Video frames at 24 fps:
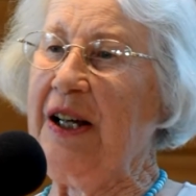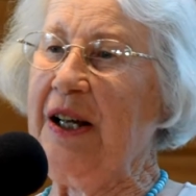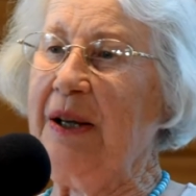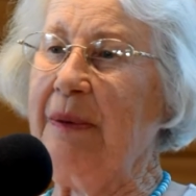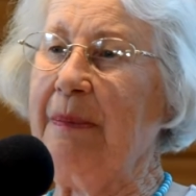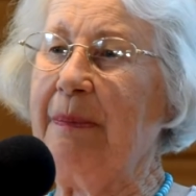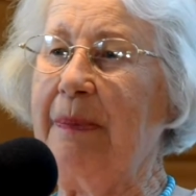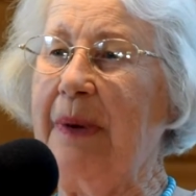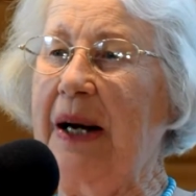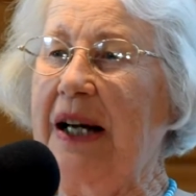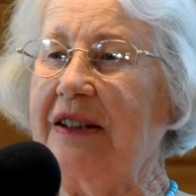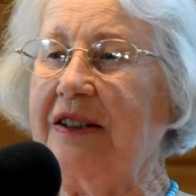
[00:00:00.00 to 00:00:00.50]

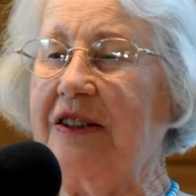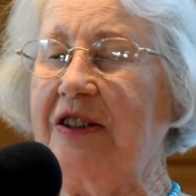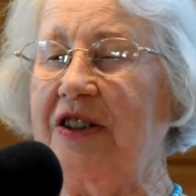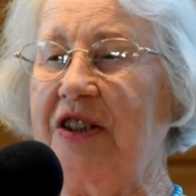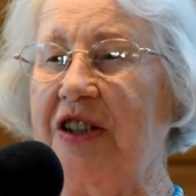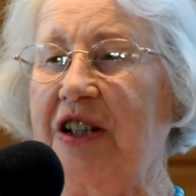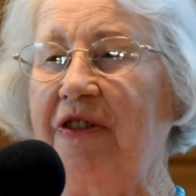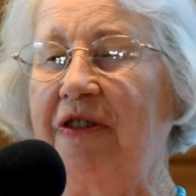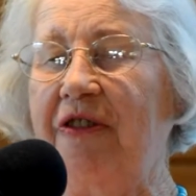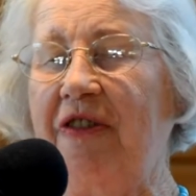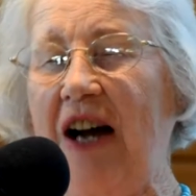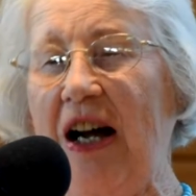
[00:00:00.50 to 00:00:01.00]
But
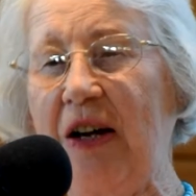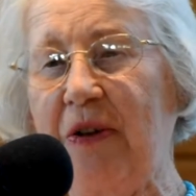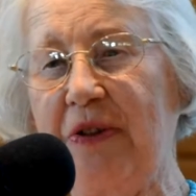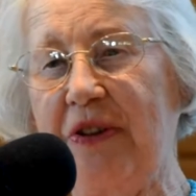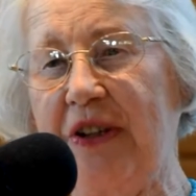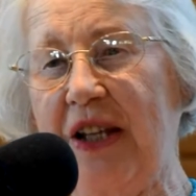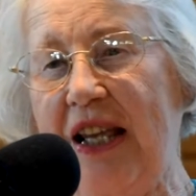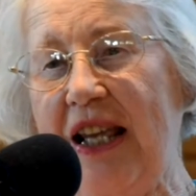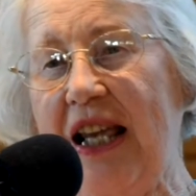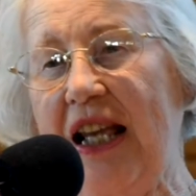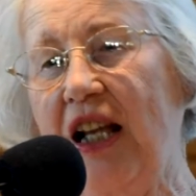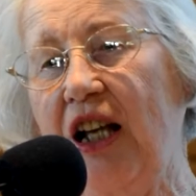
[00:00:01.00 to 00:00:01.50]
she
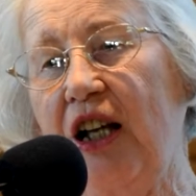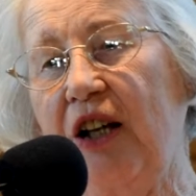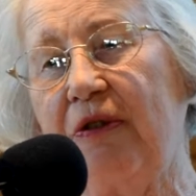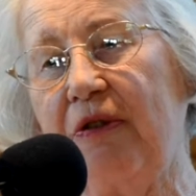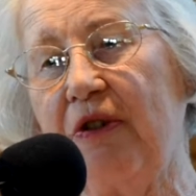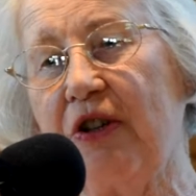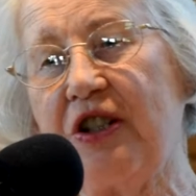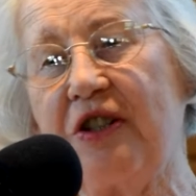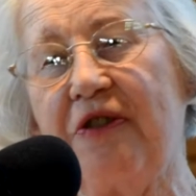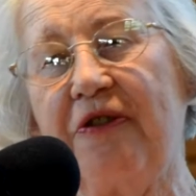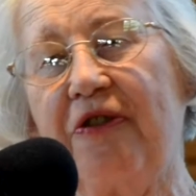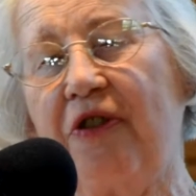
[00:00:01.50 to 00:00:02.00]
found the ink
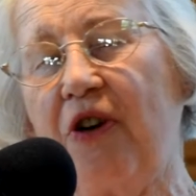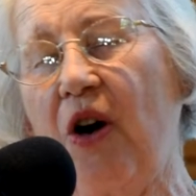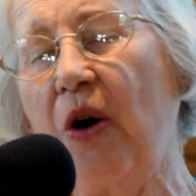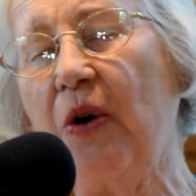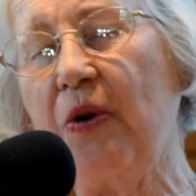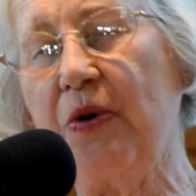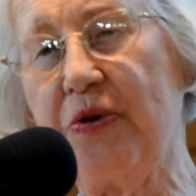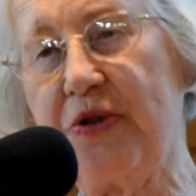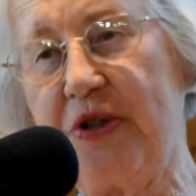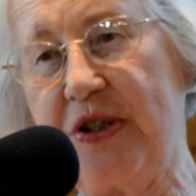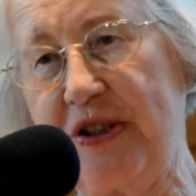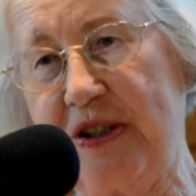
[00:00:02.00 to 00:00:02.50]
was
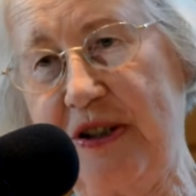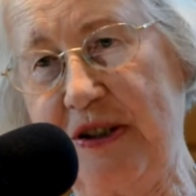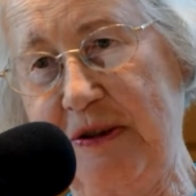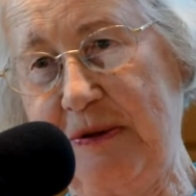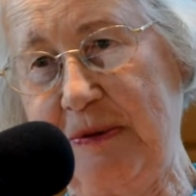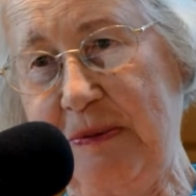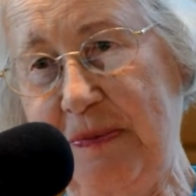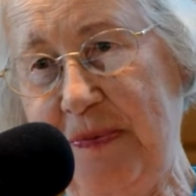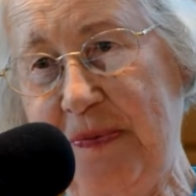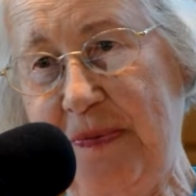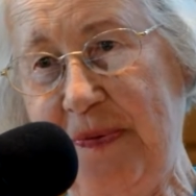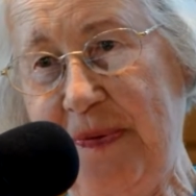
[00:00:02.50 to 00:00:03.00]

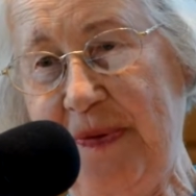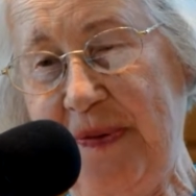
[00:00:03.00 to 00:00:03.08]
frozen.